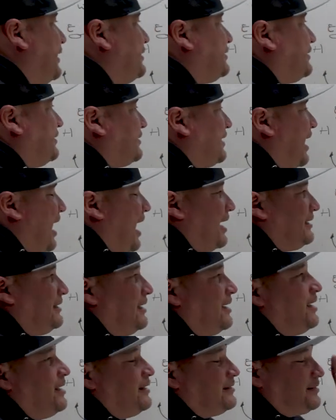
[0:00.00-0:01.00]
is designed
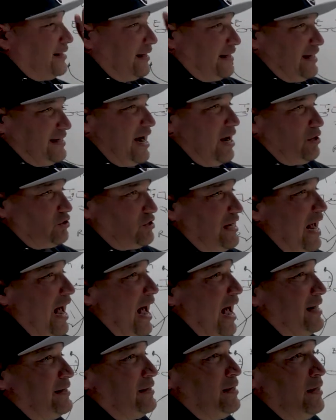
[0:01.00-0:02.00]
to get
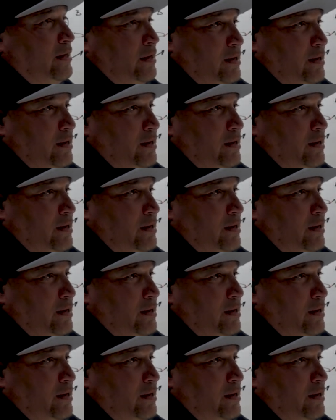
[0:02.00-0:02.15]
outside,